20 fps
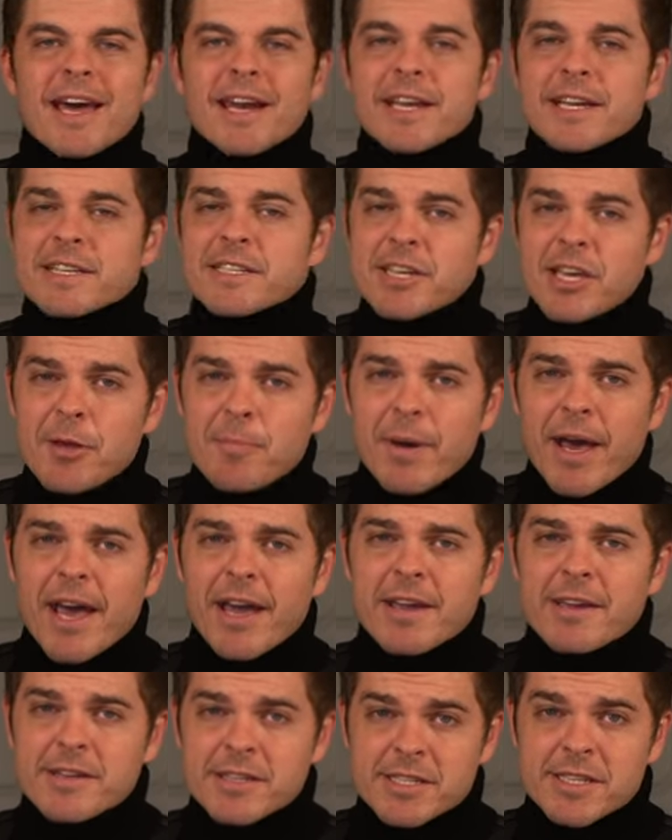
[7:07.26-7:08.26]
adding a tea
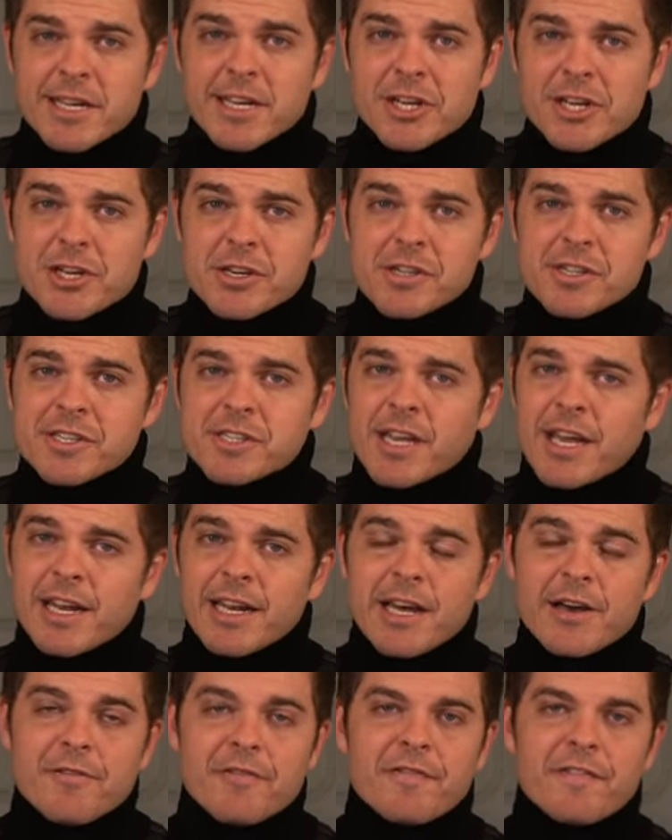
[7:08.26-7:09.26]
bag is delicious. I
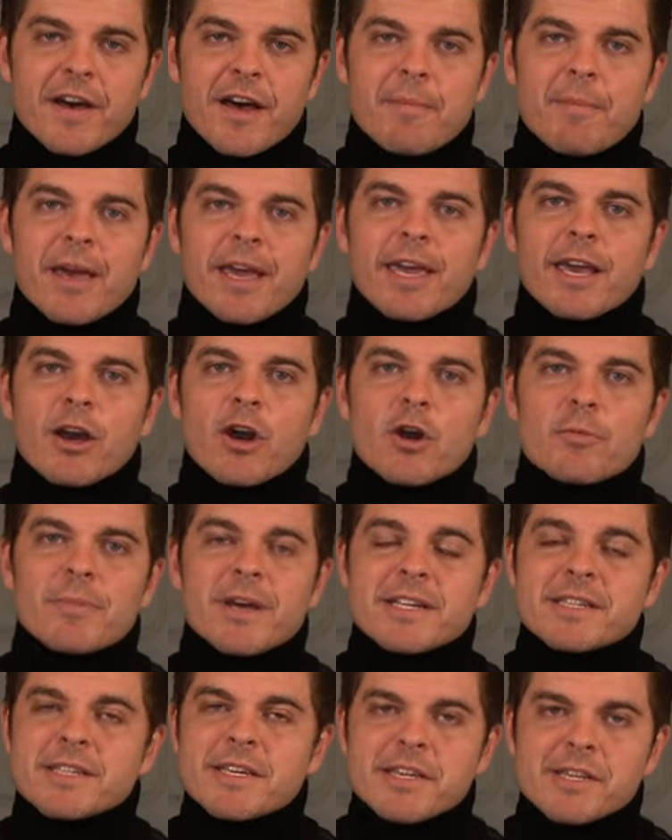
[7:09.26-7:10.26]
love uh, making a
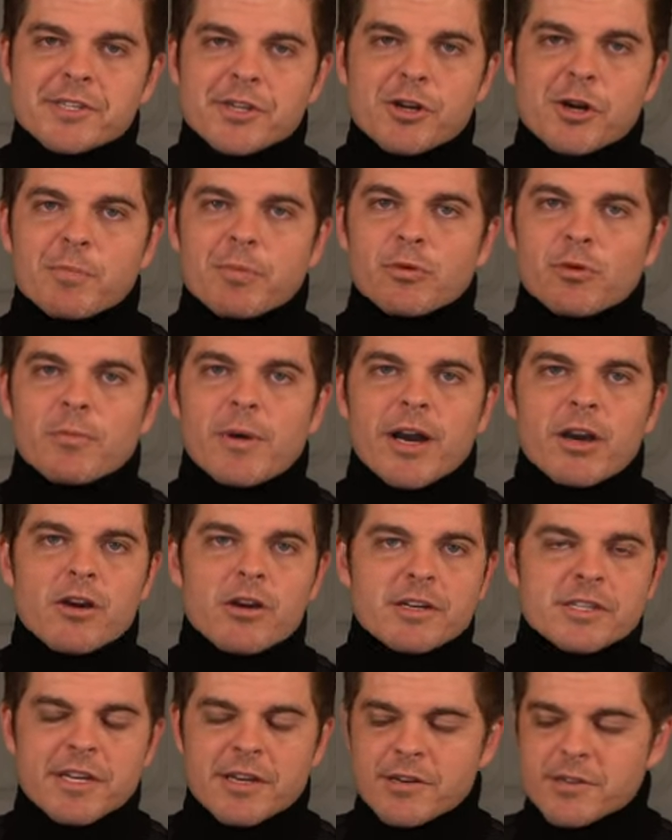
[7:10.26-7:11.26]
homemade tea syrup with all my
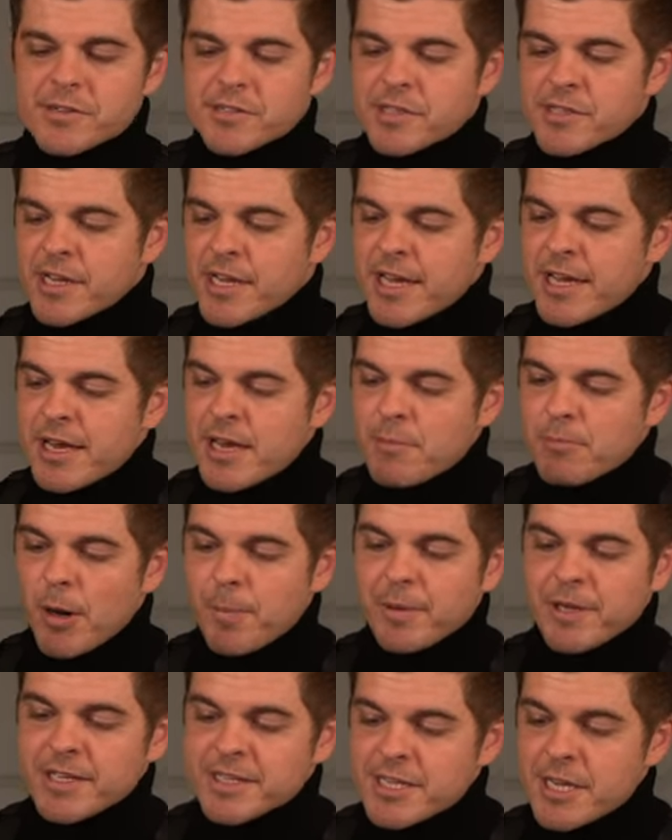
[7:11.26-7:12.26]
cocktails.
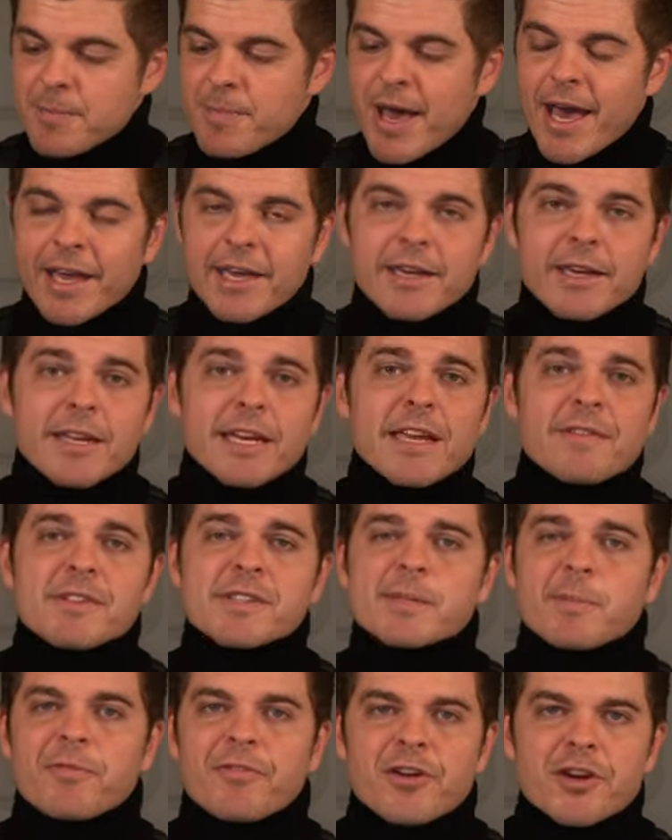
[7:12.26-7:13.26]
Popping a tea bag in, even
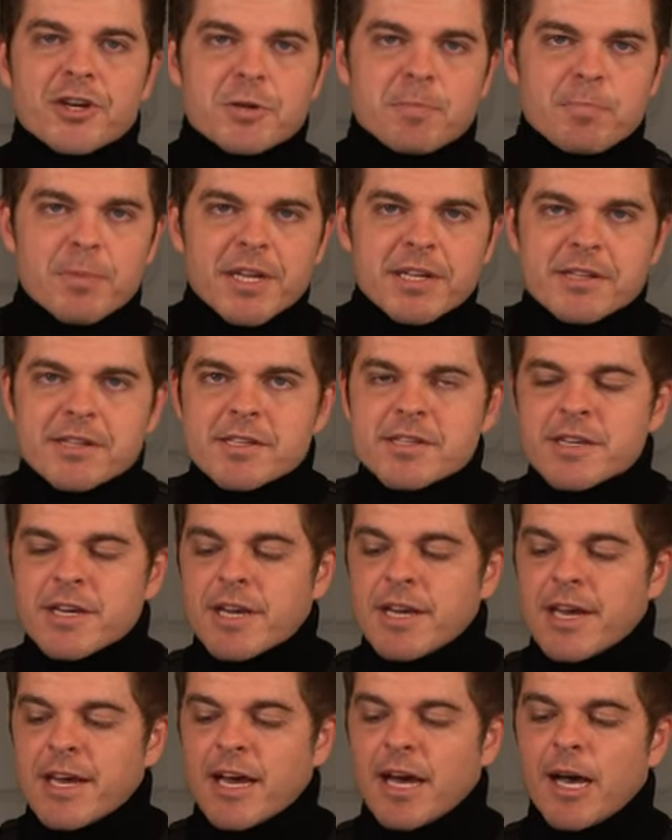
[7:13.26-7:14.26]
some fresh mint,
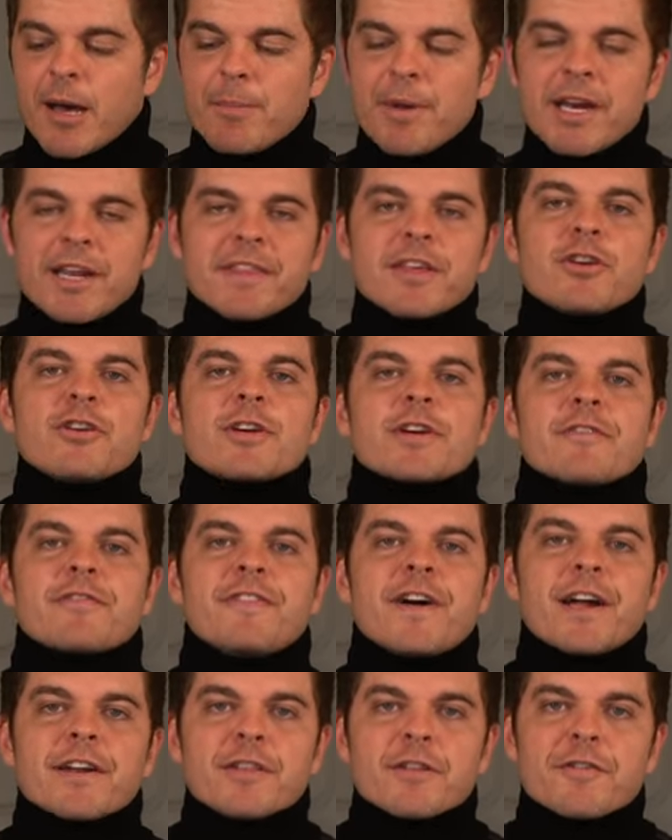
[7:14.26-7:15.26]
um, anything you can
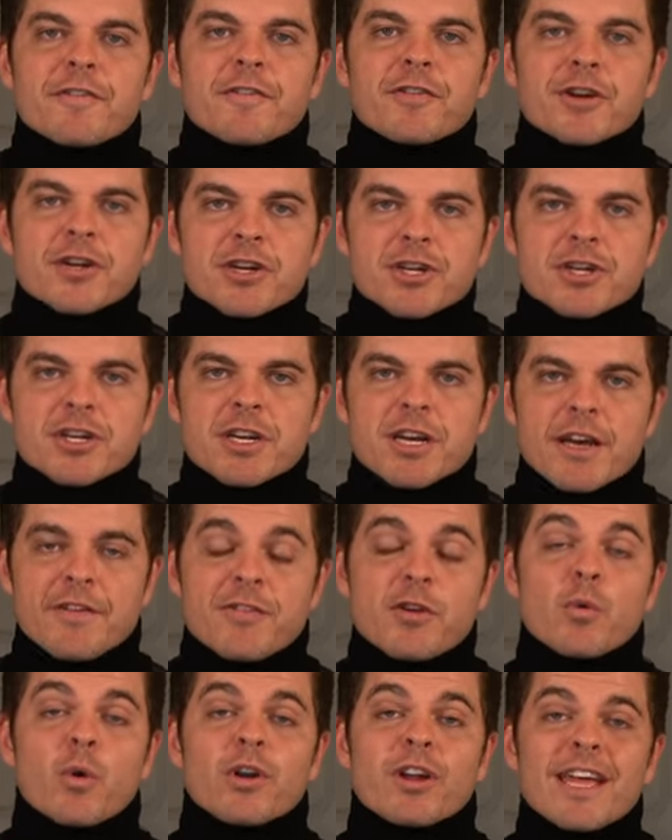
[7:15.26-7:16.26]
find in the fridge if
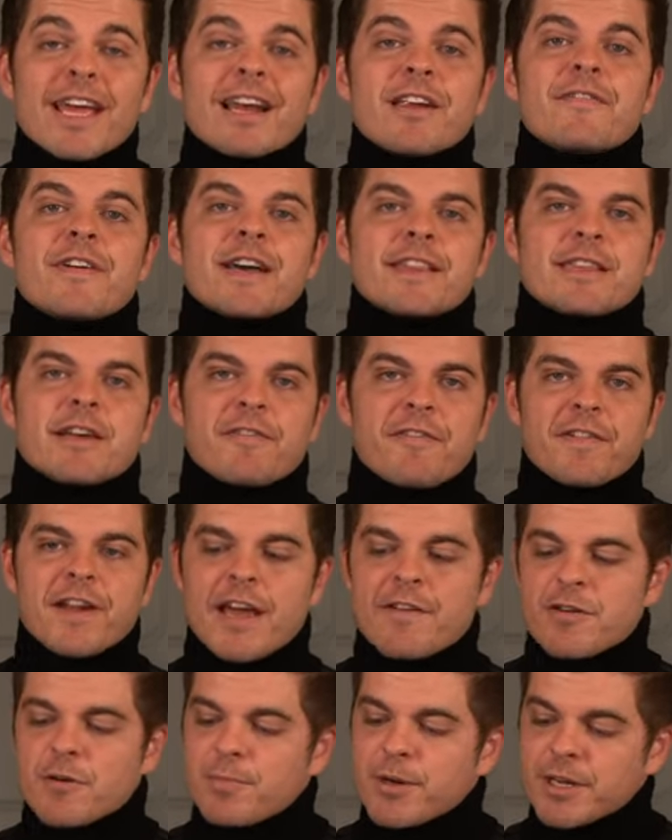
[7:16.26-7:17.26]
you want to elevate that
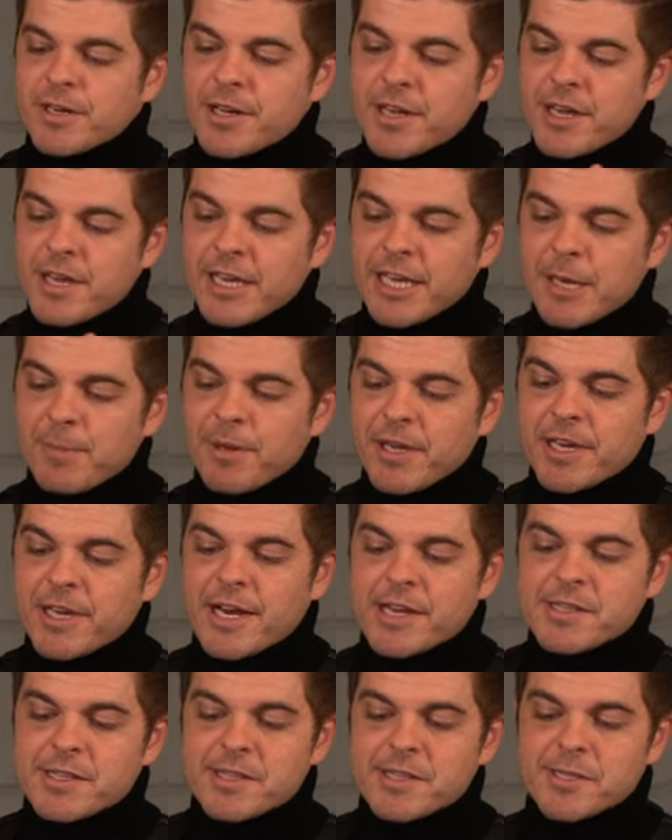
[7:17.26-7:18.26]
flavor. But keeping it
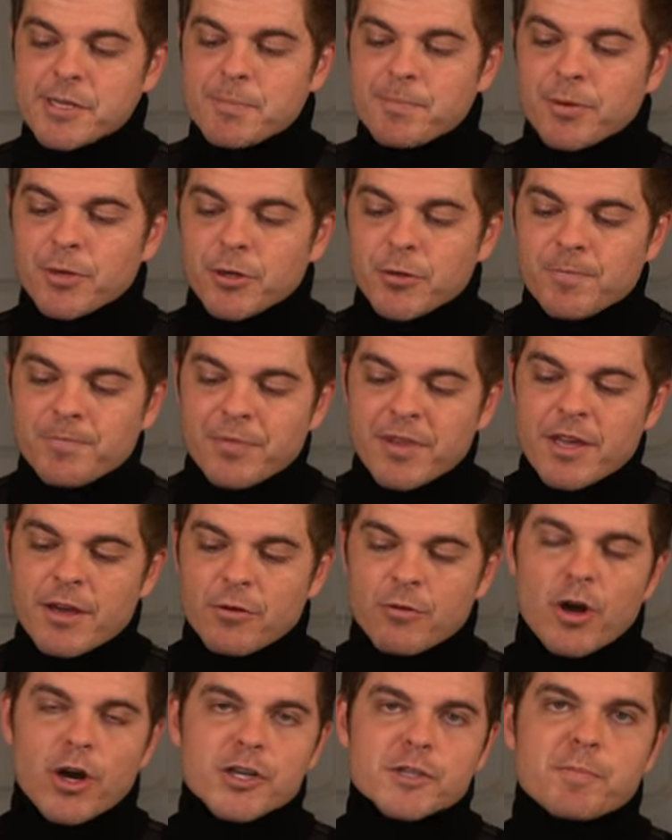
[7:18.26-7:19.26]
nice and simple,
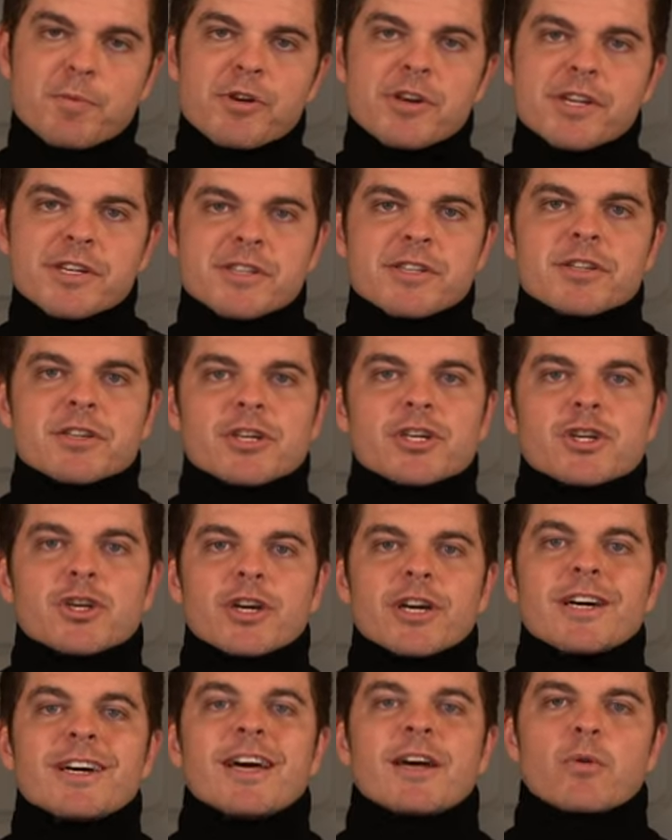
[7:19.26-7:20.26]
raspberries,
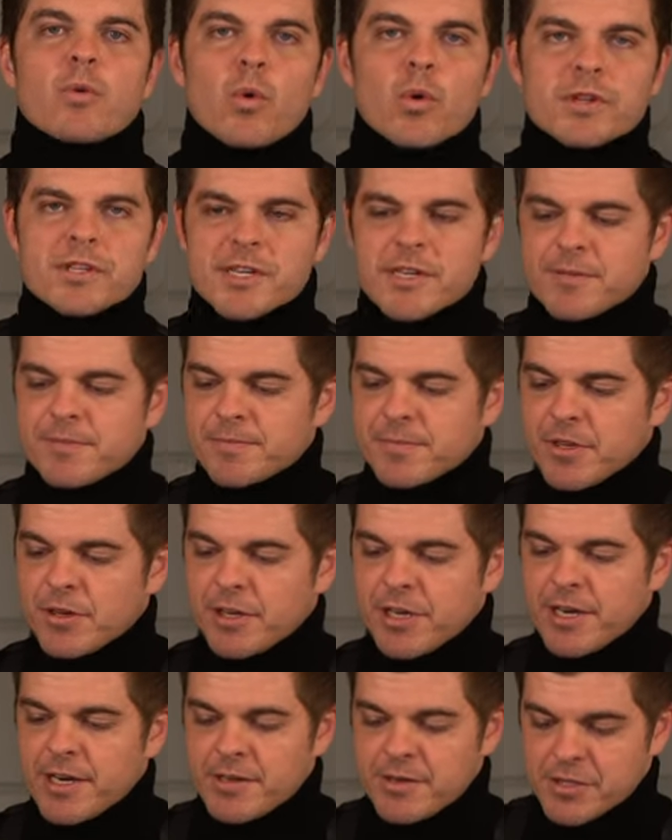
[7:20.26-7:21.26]
sugar, and water.
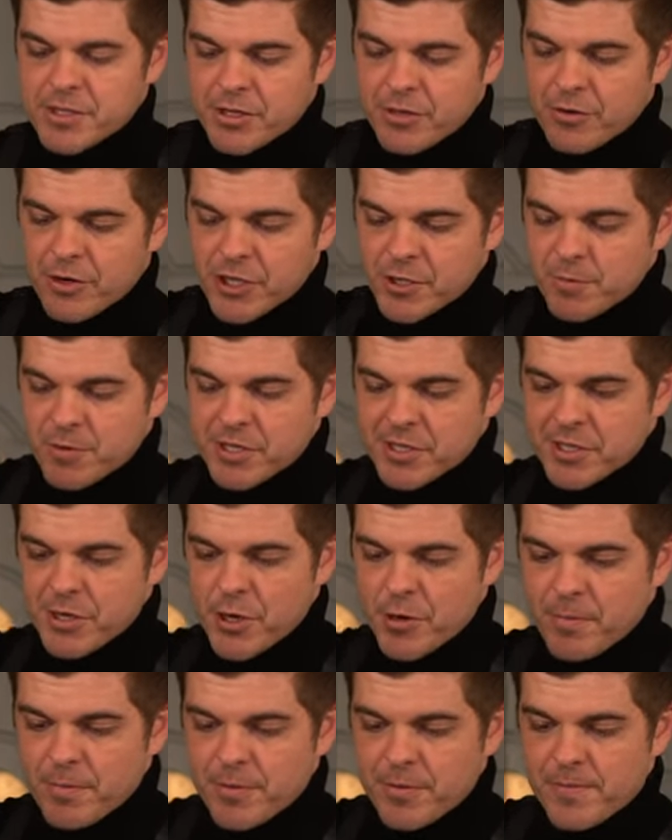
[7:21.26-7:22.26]
Okay, so the raspberry
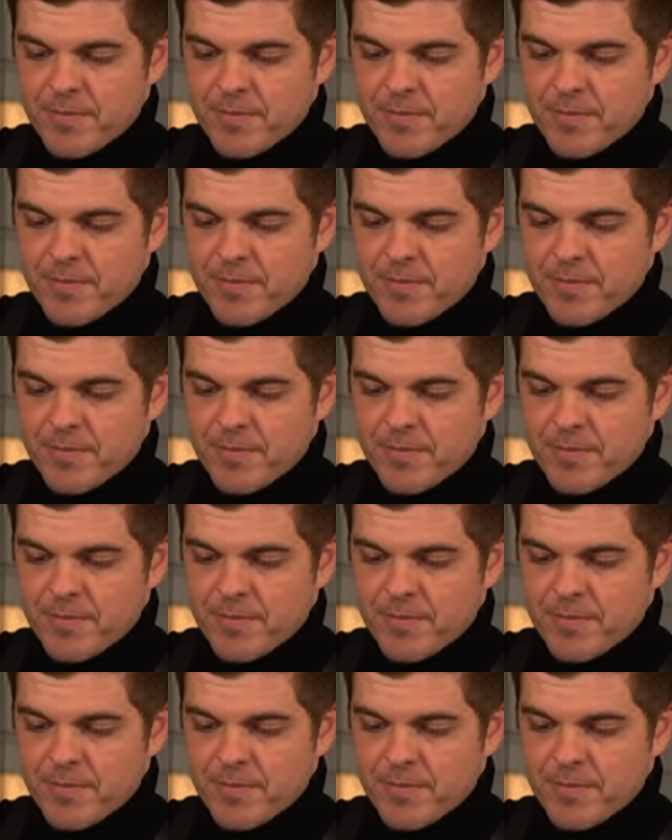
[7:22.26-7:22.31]
syrup.